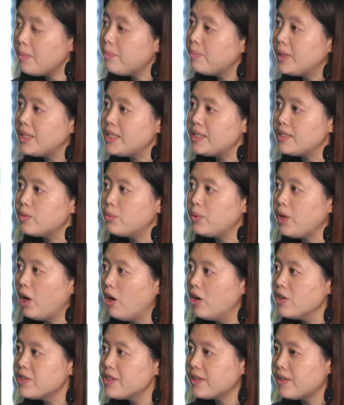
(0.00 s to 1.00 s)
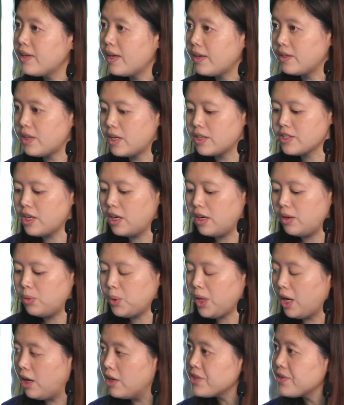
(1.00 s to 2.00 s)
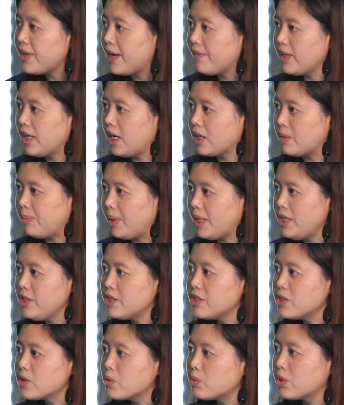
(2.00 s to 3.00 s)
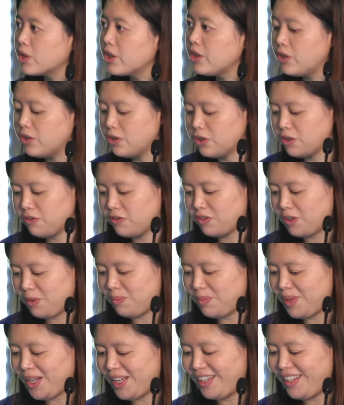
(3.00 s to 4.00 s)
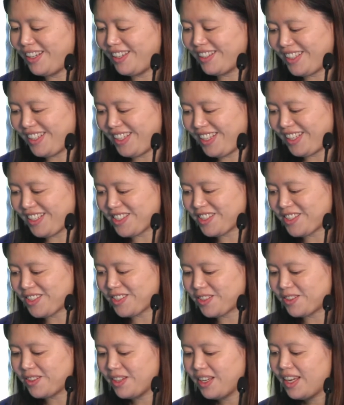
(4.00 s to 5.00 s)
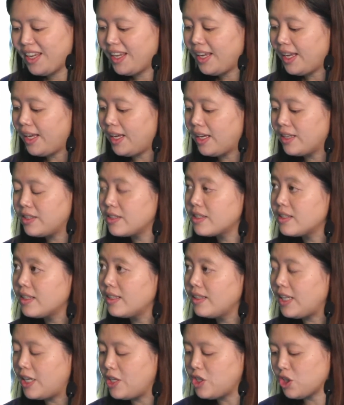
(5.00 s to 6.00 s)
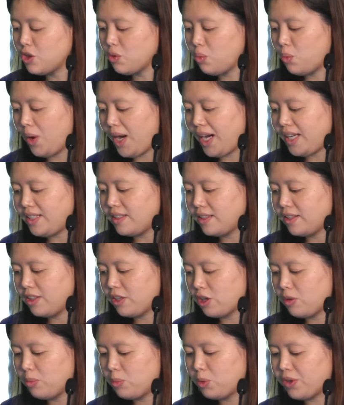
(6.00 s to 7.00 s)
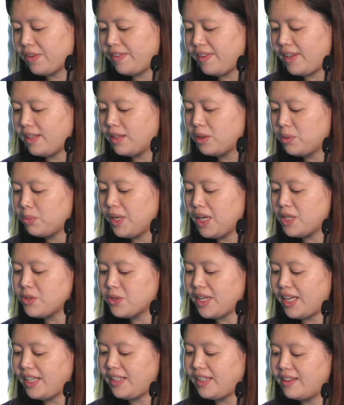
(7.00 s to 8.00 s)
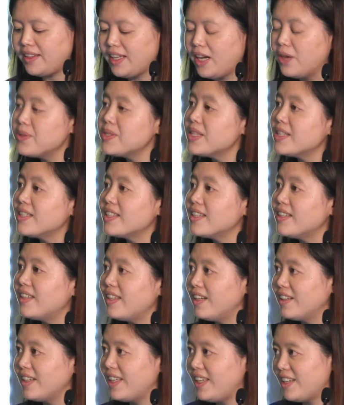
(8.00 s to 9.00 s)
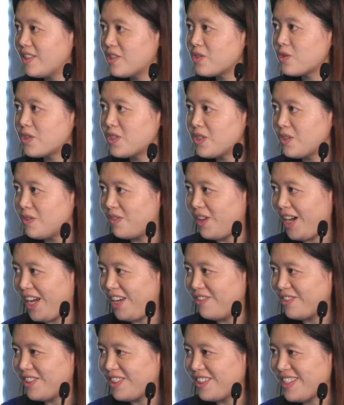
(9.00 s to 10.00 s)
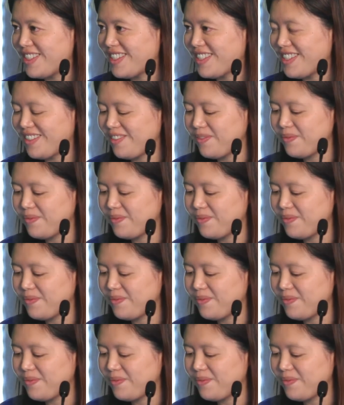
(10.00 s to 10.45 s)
But we also have a lot of patients who are cured from lung cancer, and nationwide there are more than 380,000 lung cancer survivors.